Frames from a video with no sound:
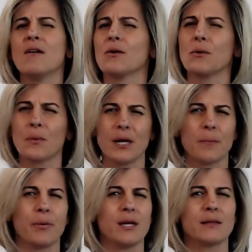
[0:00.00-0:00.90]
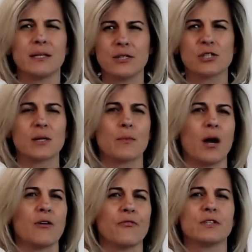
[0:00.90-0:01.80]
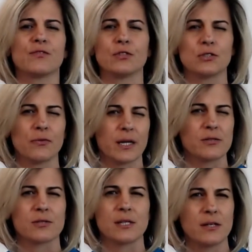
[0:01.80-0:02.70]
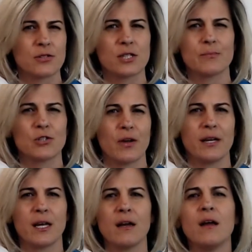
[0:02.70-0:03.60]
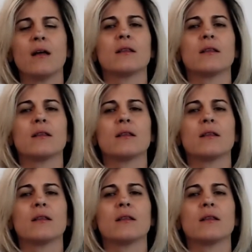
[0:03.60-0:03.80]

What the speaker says: AREA Peak Leadership Conference for Directors Leadership Training,